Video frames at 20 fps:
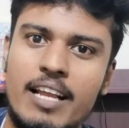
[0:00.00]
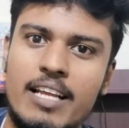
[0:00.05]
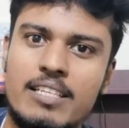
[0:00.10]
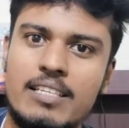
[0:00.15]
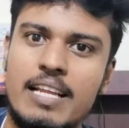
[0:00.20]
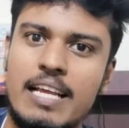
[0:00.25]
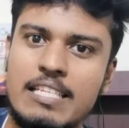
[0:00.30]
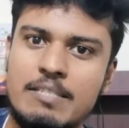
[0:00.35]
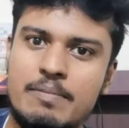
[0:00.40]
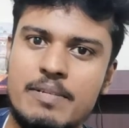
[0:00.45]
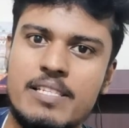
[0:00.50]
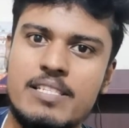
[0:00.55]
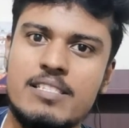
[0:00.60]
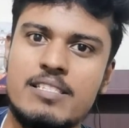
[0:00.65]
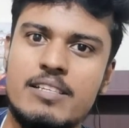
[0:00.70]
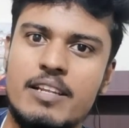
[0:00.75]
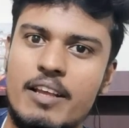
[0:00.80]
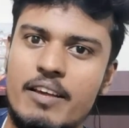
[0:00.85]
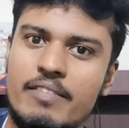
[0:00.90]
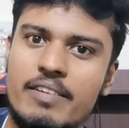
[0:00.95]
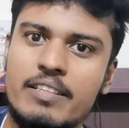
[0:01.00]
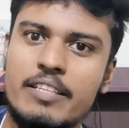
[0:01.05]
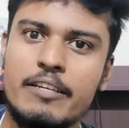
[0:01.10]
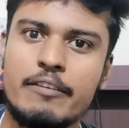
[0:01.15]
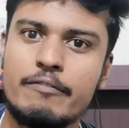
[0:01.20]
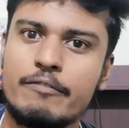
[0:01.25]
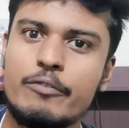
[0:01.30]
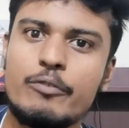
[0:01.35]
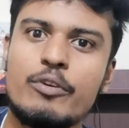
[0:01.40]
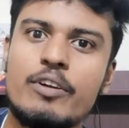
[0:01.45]
like expenses and
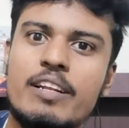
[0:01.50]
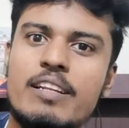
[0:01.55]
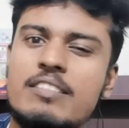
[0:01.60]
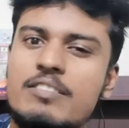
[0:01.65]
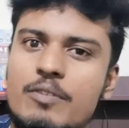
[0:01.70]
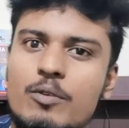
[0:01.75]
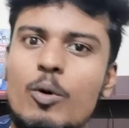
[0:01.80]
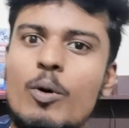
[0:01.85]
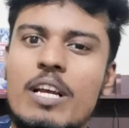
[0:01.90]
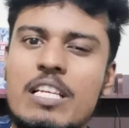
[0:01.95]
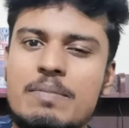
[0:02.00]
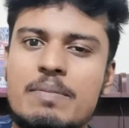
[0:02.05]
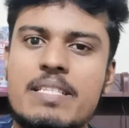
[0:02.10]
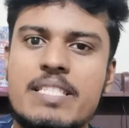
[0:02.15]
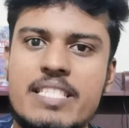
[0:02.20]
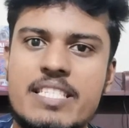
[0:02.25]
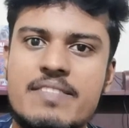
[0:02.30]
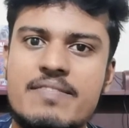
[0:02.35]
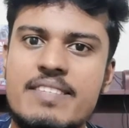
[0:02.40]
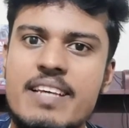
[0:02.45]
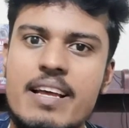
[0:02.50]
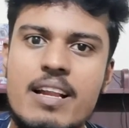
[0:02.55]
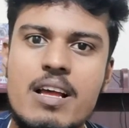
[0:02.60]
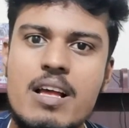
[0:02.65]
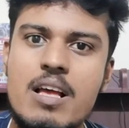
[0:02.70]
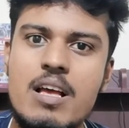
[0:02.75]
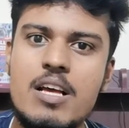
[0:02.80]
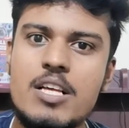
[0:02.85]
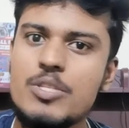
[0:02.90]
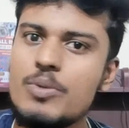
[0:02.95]
everything, food is so expensive there,
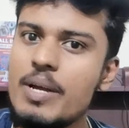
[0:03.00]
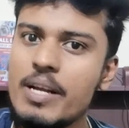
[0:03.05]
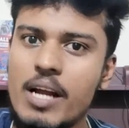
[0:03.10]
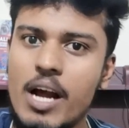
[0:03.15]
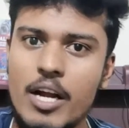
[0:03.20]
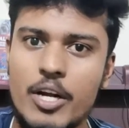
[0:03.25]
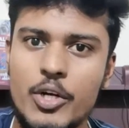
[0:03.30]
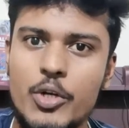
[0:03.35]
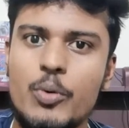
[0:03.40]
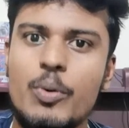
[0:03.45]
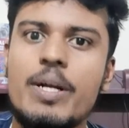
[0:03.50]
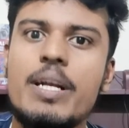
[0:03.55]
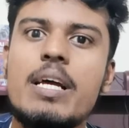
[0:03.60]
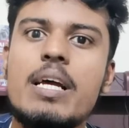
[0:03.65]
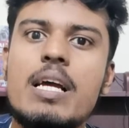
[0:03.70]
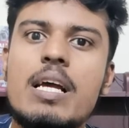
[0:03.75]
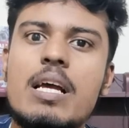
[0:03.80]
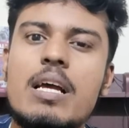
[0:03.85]
so I can't do it.